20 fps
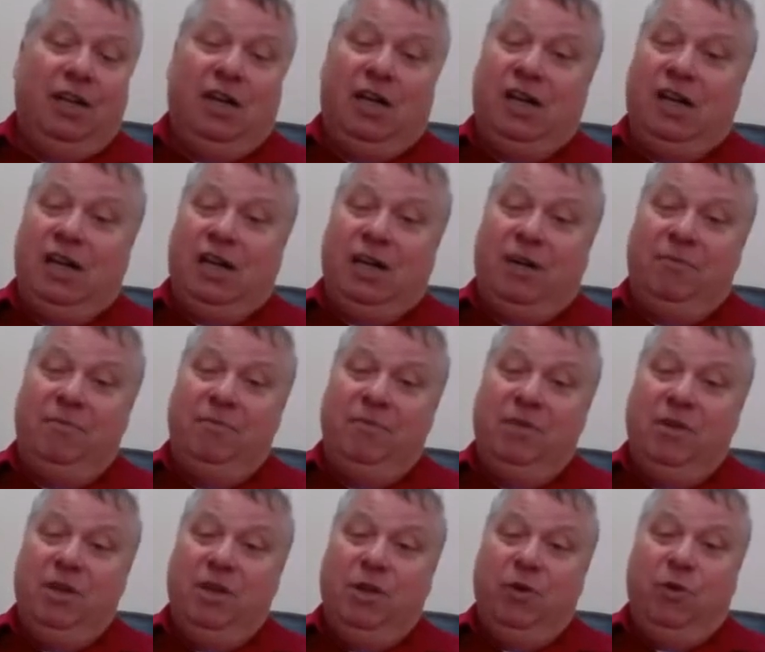
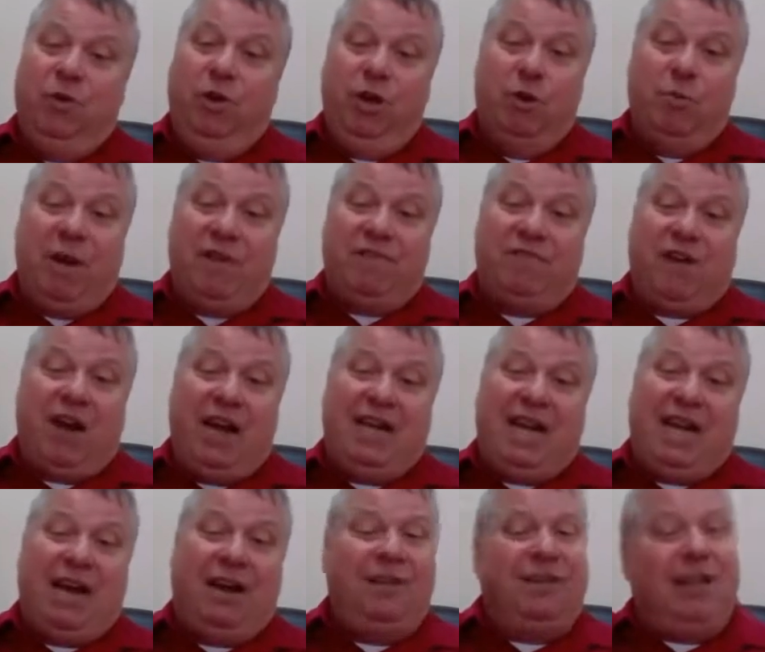you may
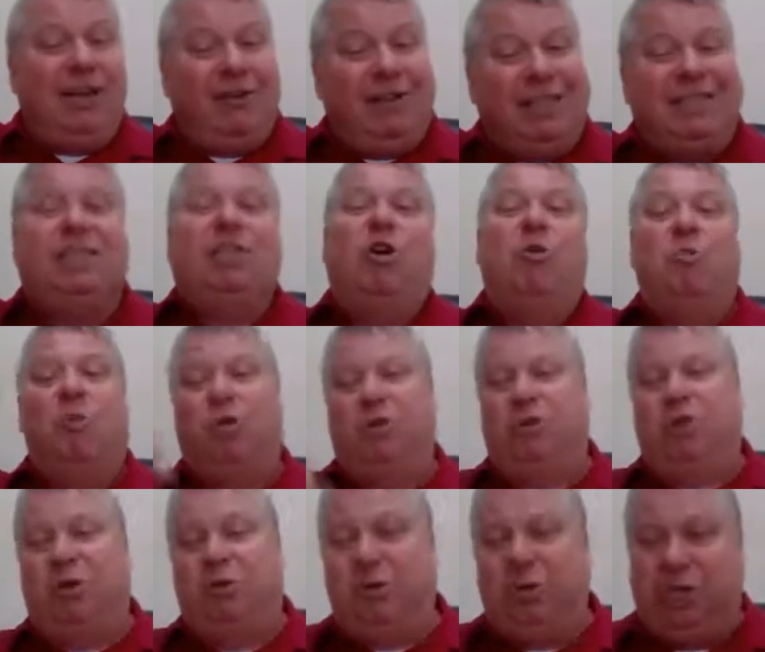find out there is no more
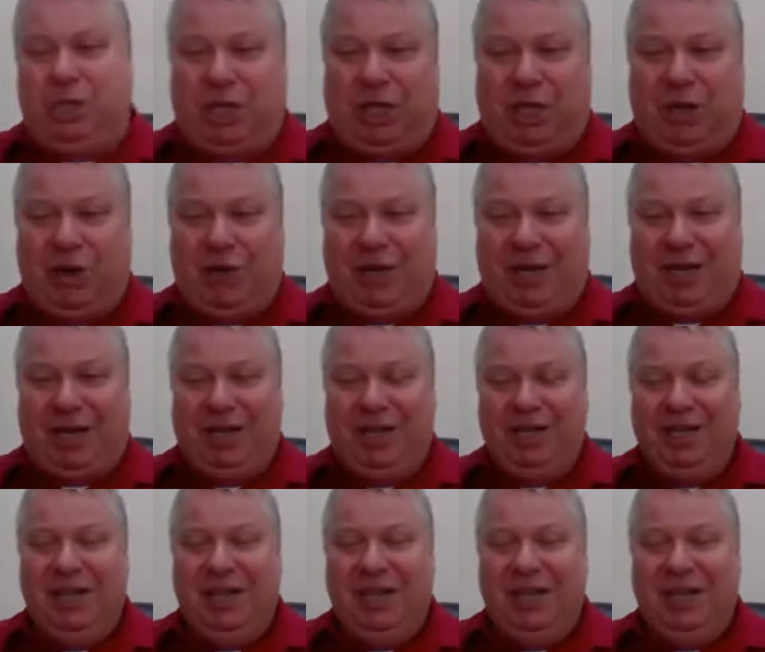Social Security.